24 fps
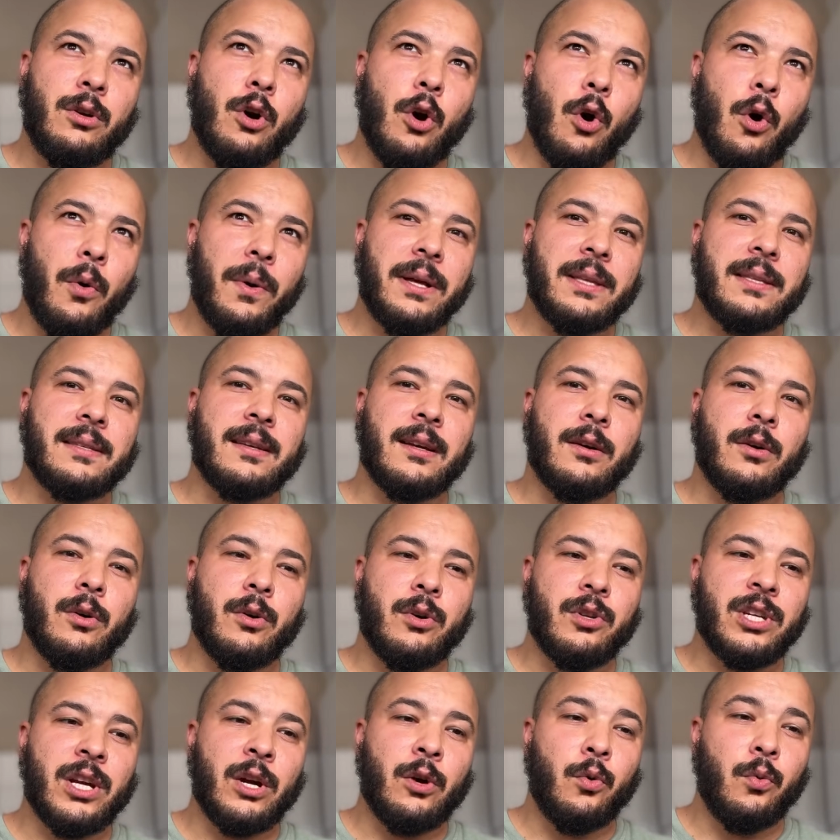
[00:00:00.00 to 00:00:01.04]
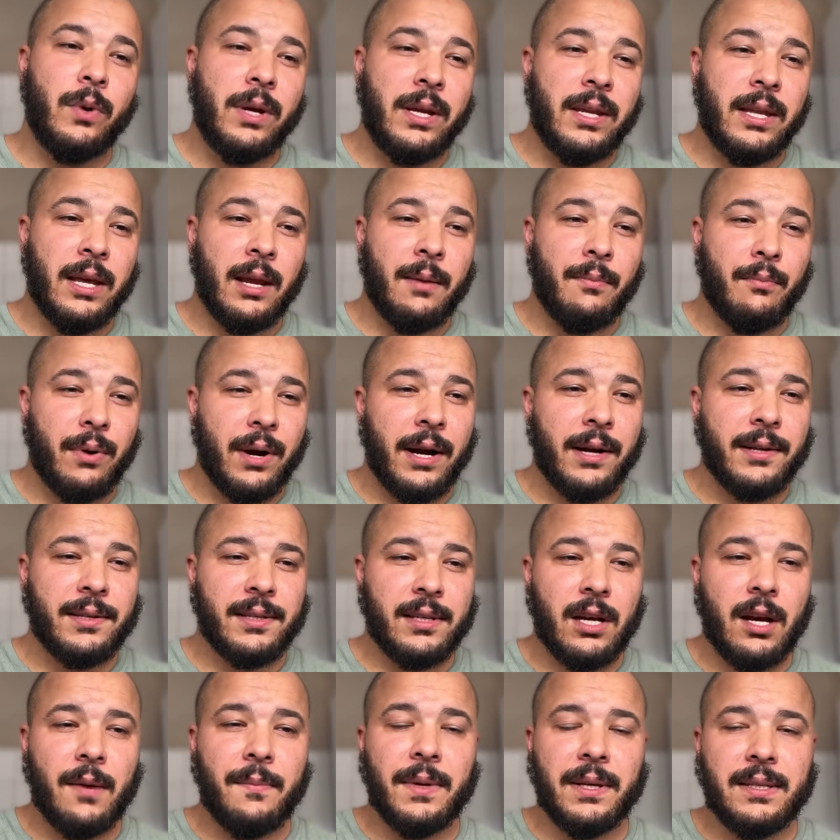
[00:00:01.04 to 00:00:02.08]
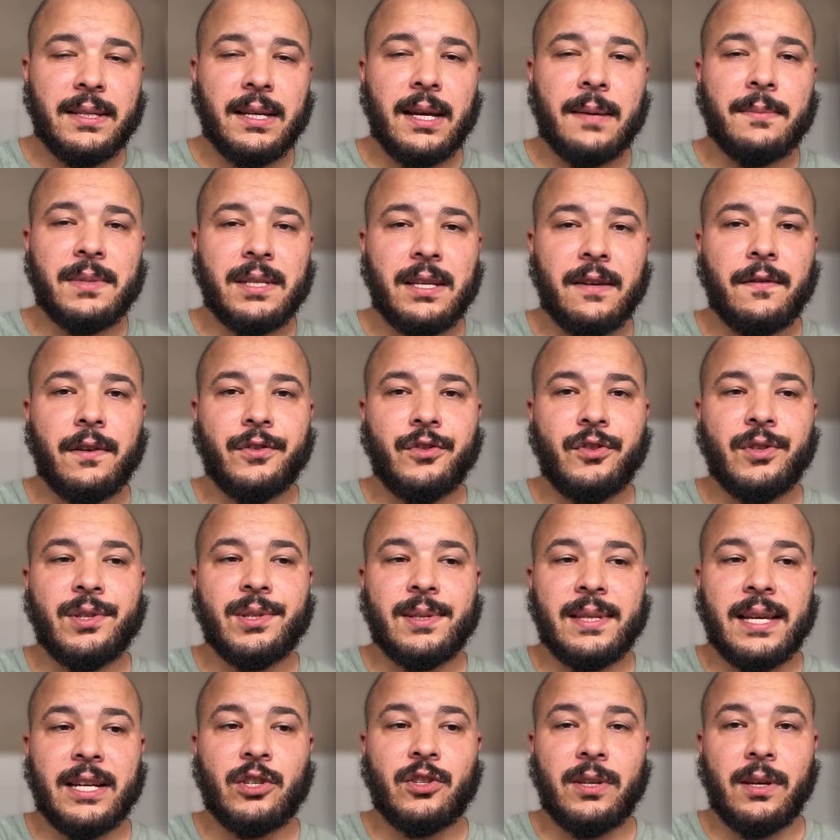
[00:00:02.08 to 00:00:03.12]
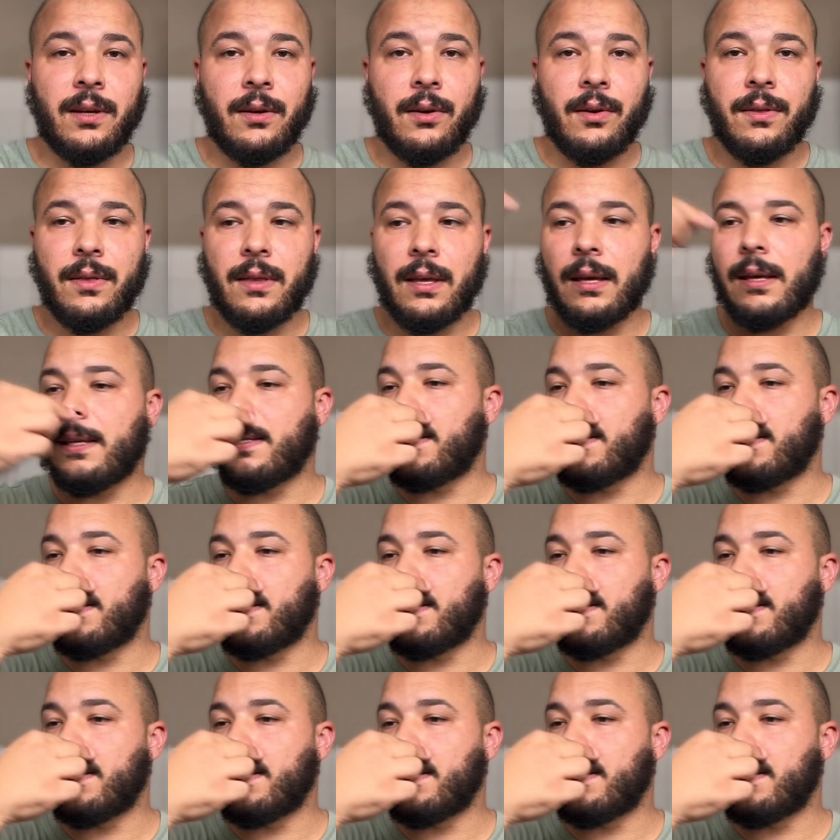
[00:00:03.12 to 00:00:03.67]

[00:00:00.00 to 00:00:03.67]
going to coach at Wydad prior to coming to MC of Algiers is actually a good thing.